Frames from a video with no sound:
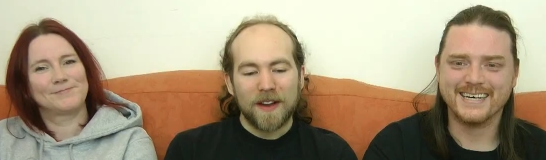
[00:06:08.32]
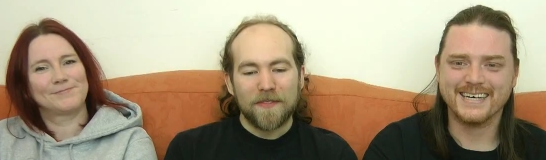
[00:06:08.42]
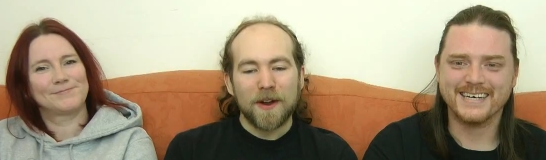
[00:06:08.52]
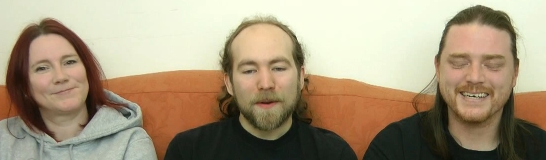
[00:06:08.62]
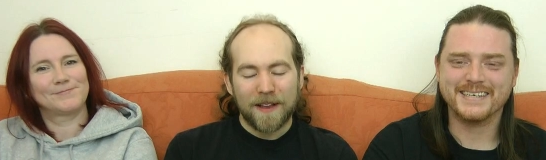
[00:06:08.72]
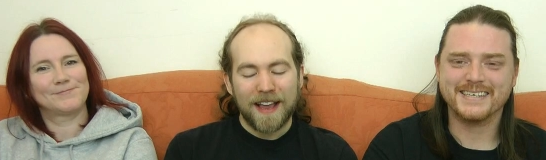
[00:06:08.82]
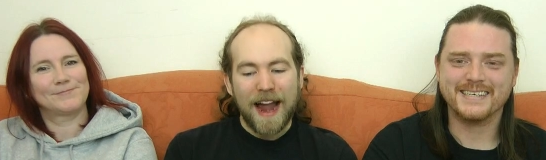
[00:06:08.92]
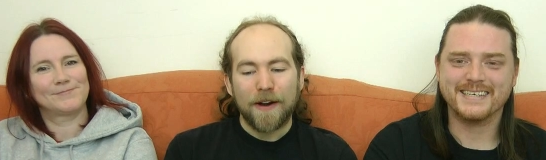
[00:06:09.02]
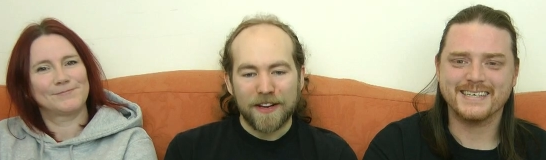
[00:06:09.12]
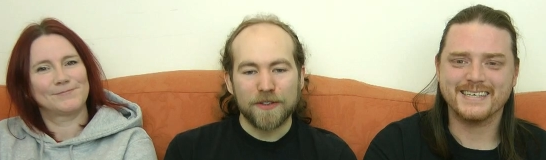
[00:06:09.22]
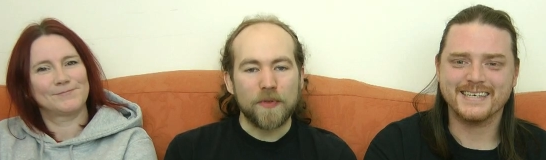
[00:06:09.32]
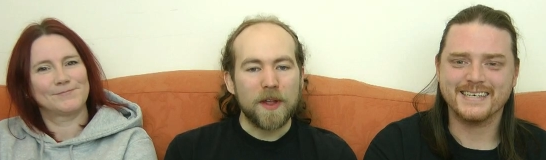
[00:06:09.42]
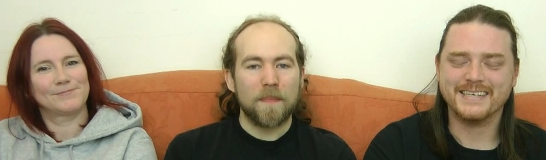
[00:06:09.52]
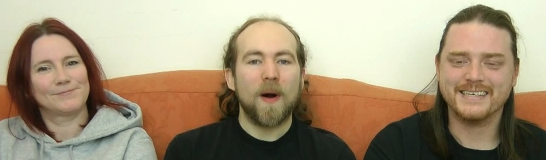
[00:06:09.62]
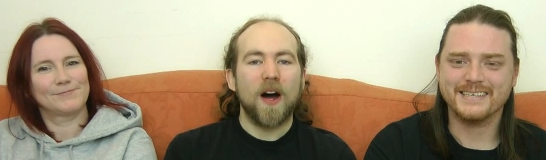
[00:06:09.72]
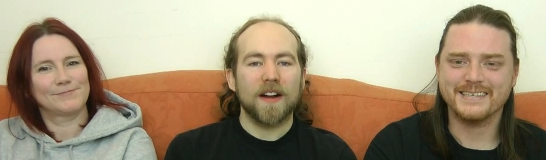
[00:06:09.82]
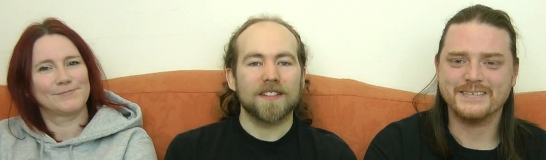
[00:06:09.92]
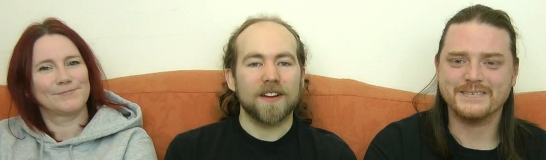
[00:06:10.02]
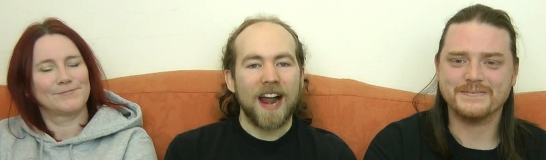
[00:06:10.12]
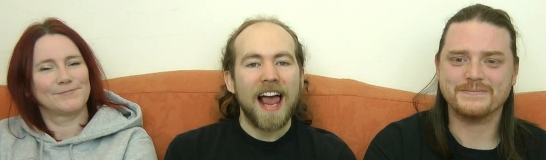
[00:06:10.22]
Speaker 1: their their characters or their parts
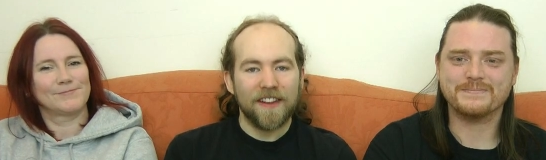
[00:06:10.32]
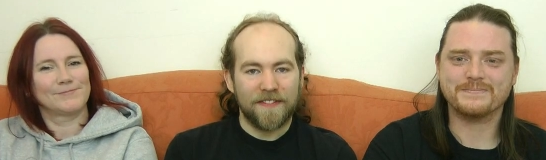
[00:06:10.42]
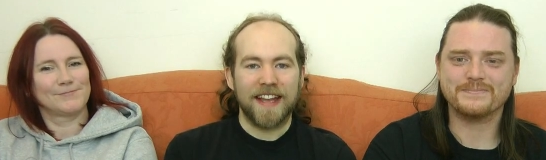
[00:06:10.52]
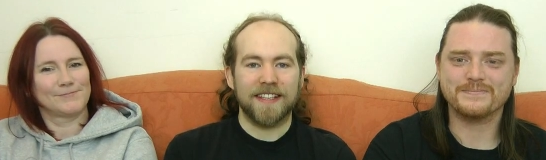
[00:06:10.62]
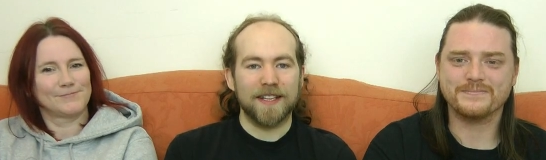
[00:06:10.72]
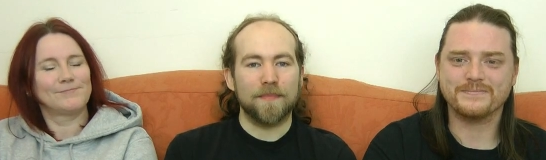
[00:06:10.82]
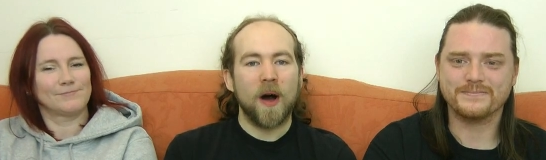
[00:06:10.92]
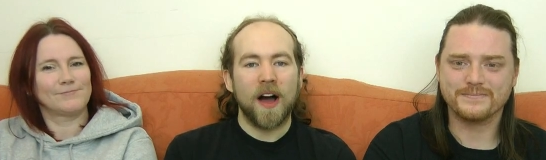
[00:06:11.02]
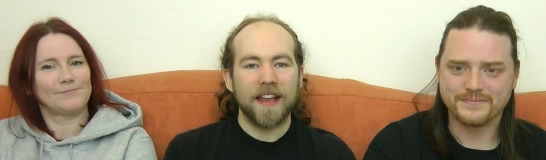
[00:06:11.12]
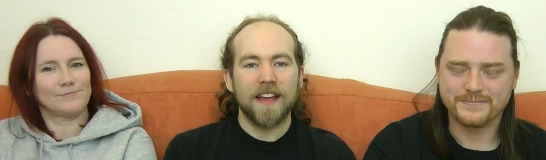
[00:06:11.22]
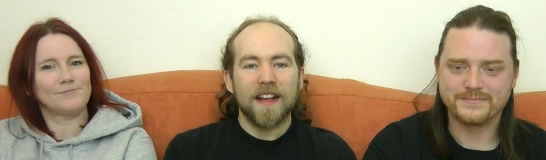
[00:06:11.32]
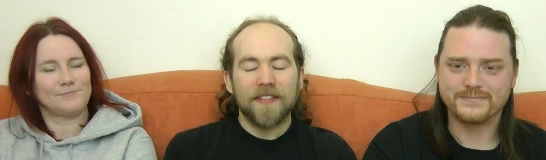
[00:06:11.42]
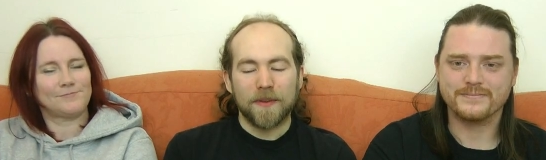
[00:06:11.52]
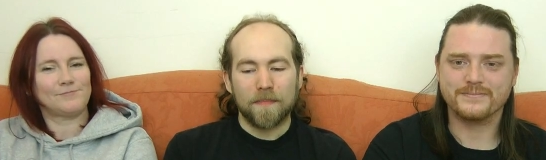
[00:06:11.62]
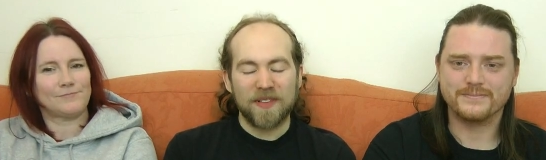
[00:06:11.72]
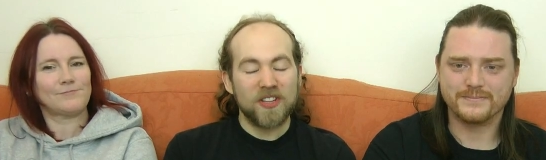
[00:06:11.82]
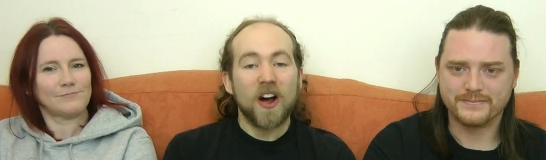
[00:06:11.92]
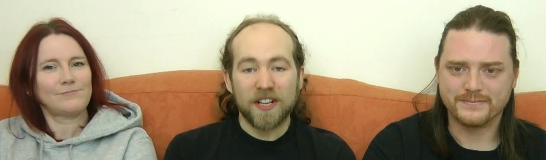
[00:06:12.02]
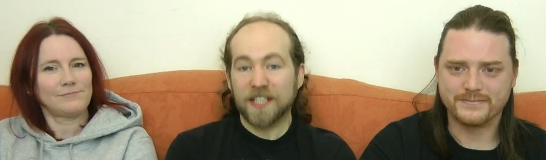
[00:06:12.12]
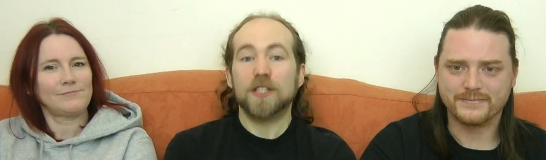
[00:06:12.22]
are elevated by the
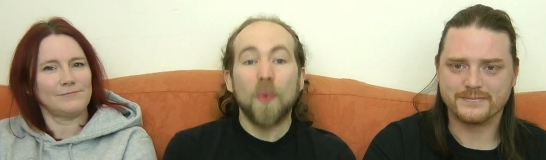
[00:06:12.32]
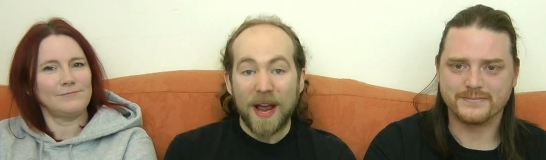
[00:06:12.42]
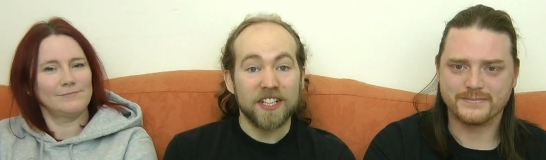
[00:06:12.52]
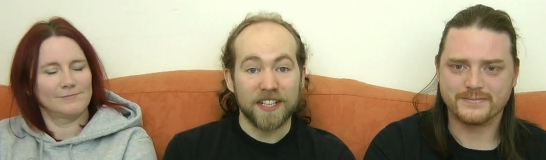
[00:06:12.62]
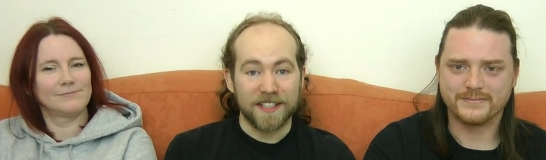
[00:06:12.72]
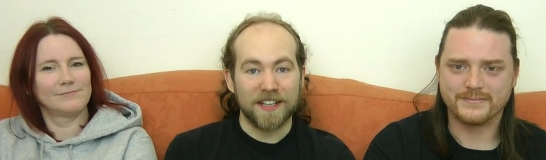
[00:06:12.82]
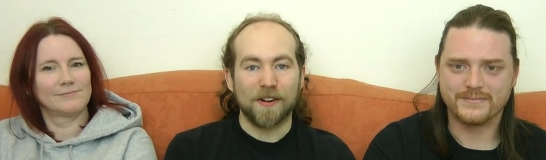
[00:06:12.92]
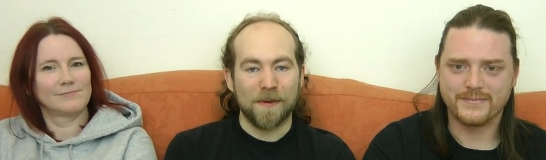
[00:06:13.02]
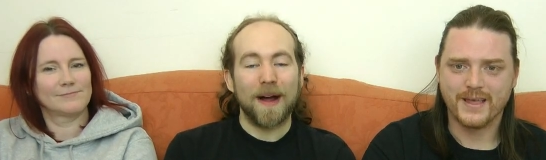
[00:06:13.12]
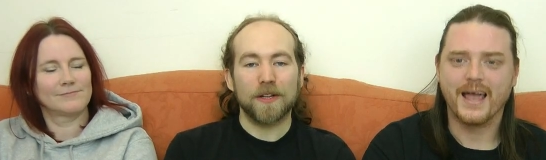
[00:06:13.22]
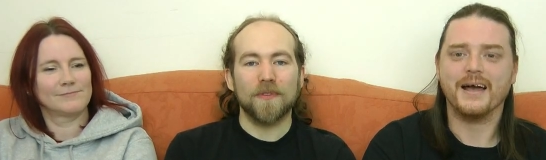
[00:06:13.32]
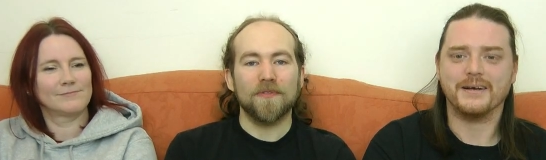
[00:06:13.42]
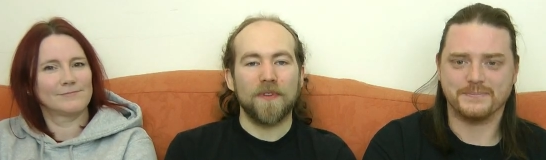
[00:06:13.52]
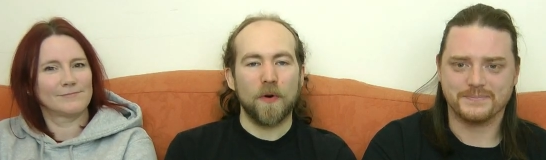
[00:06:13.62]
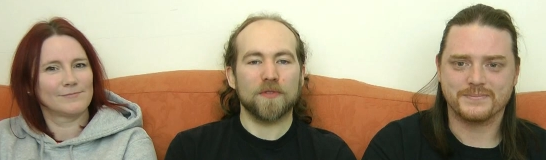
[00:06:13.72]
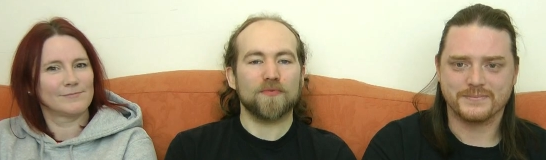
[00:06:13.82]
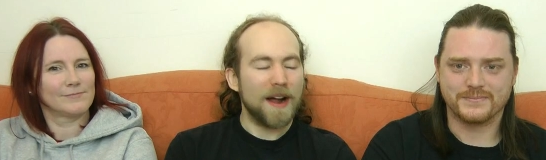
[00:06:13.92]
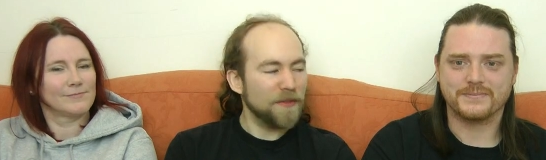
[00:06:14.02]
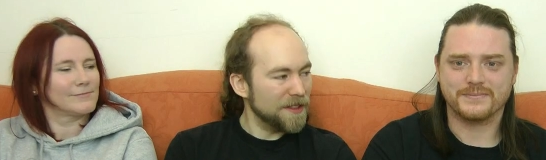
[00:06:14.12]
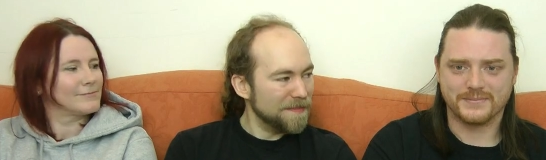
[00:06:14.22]
bizarre situations that are about to unfold
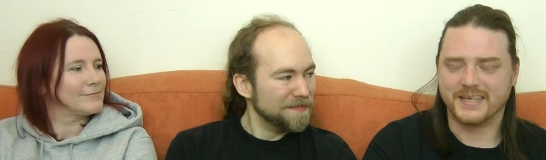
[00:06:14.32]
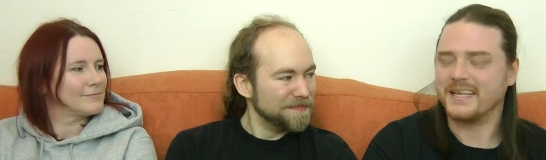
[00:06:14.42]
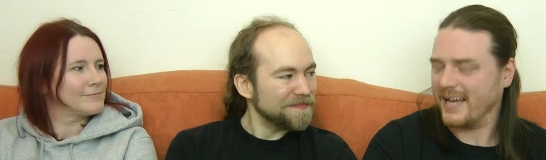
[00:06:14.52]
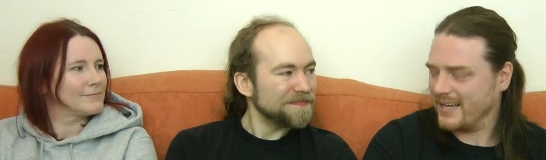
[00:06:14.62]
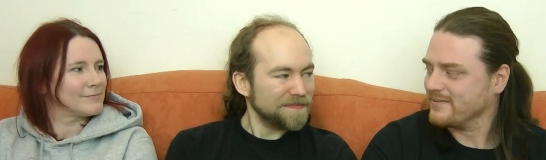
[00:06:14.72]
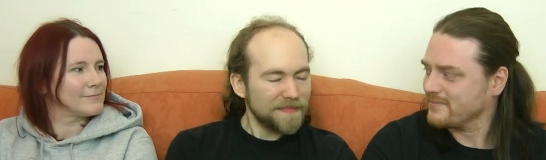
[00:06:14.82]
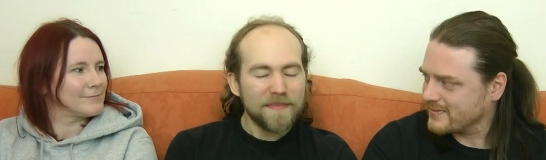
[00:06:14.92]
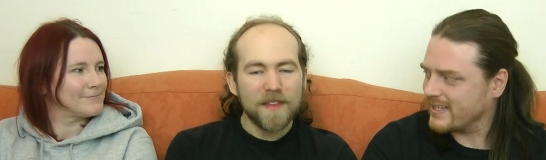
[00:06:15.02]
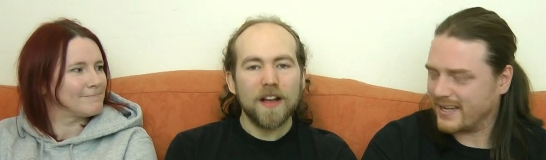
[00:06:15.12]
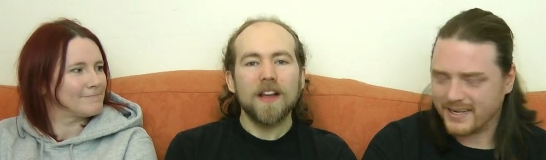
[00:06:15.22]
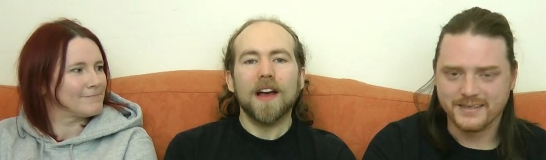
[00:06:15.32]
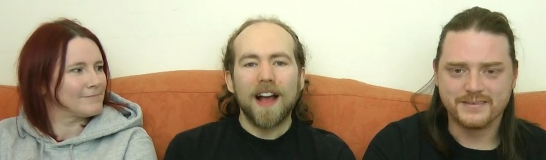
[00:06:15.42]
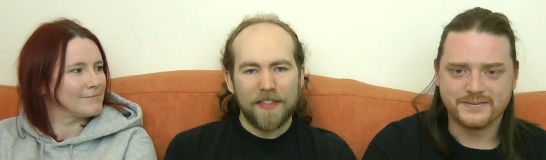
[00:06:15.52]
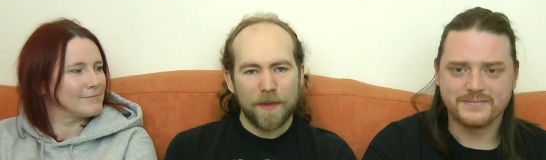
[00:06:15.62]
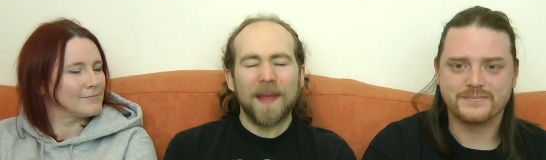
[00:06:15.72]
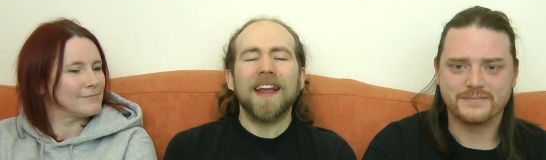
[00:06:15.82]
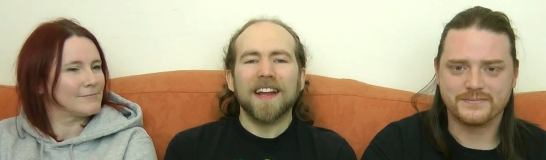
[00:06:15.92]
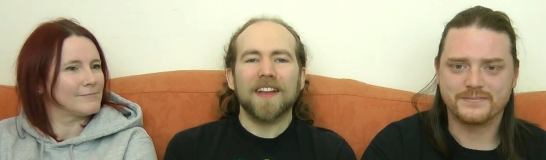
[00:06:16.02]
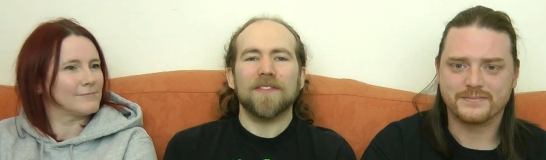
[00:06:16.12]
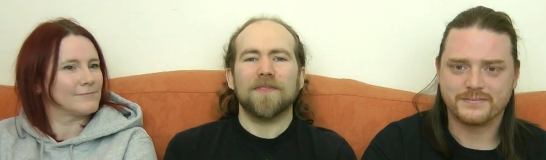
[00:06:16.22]
around them. Yeah. Yeah. At the
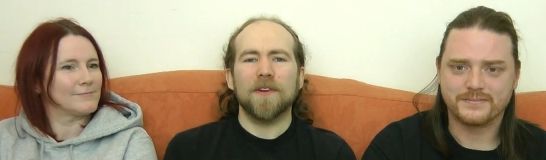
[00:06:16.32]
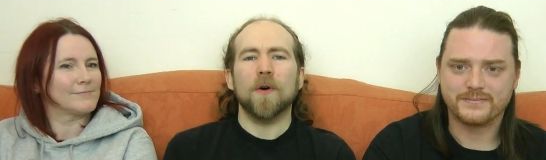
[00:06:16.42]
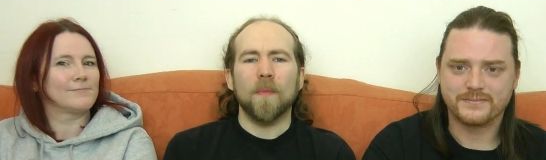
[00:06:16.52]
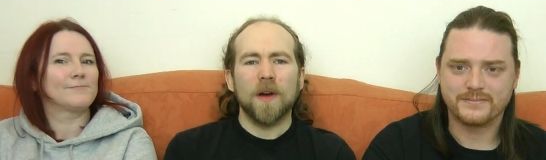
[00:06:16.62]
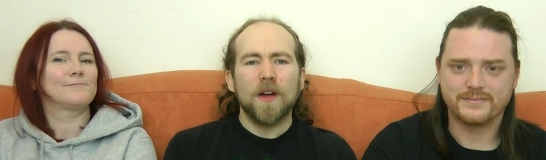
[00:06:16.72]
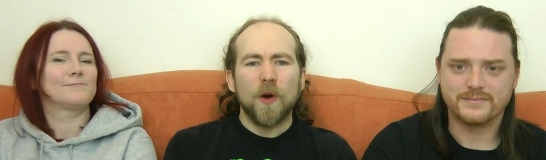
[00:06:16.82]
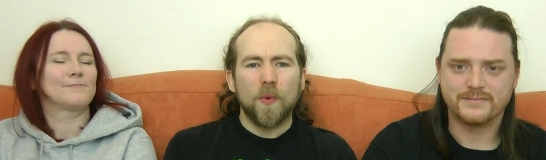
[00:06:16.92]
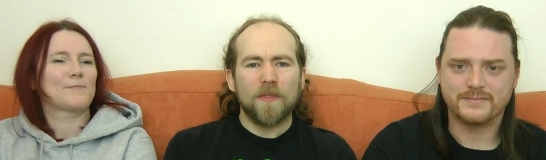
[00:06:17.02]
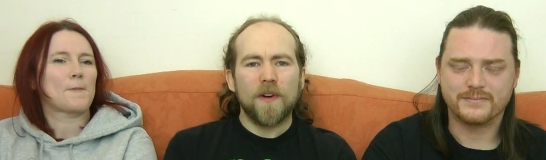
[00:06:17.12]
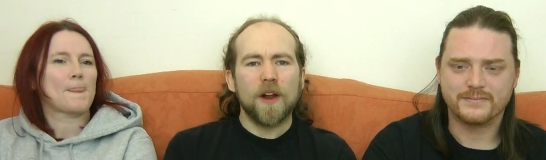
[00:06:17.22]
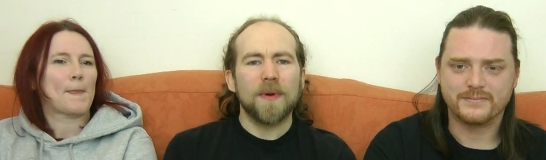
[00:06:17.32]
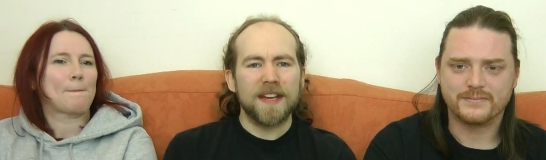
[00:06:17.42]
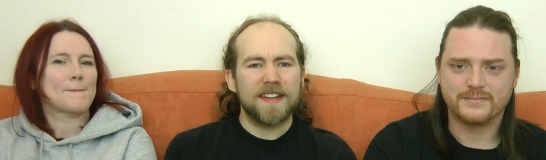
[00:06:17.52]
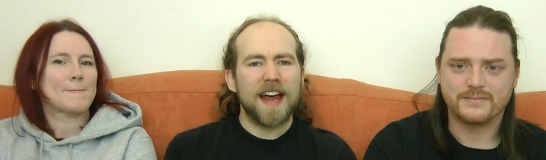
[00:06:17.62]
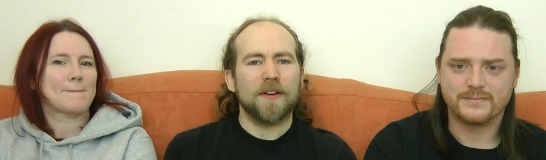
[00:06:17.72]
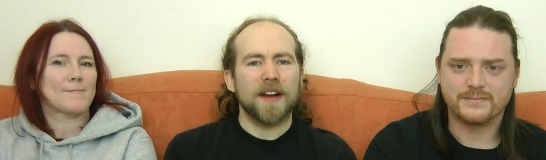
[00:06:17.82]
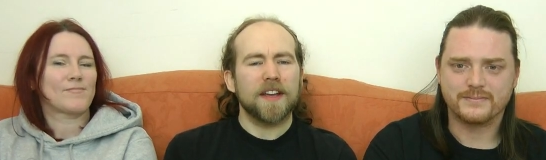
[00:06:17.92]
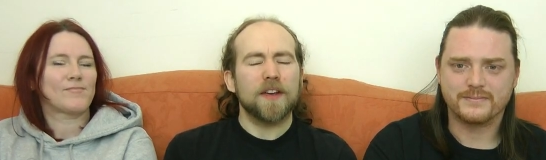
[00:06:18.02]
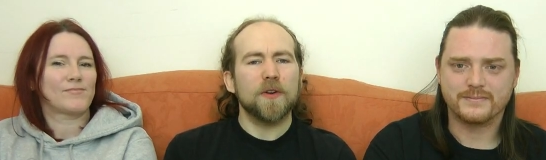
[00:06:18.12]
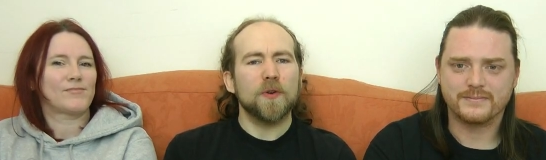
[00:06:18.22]
beginning of the film, we're following Derek,
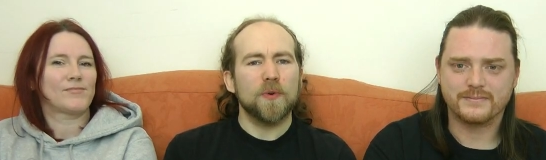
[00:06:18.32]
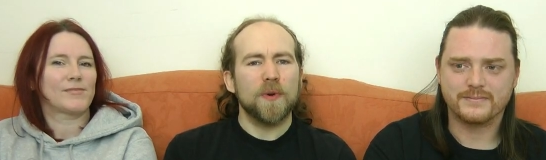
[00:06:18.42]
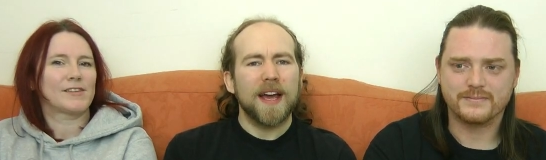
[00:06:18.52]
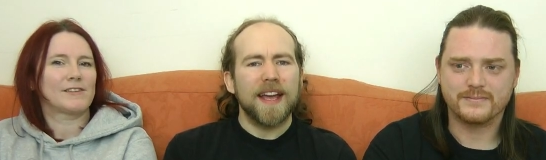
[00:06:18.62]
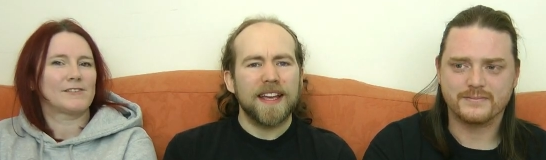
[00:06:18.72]
who